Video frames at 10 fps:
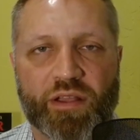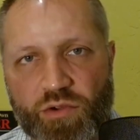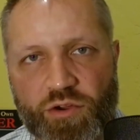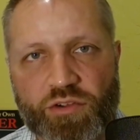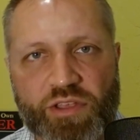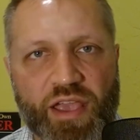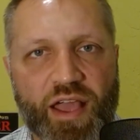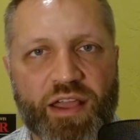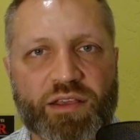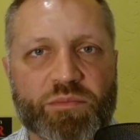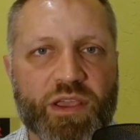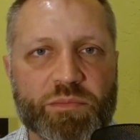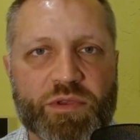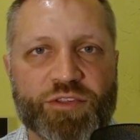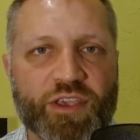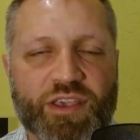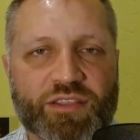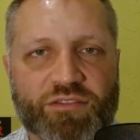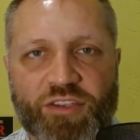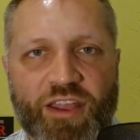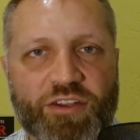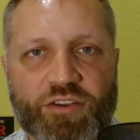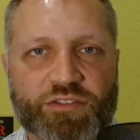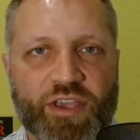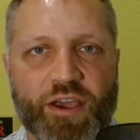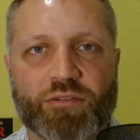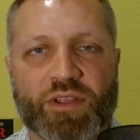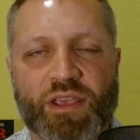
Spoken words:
Early on, it might be thinking 10 years out.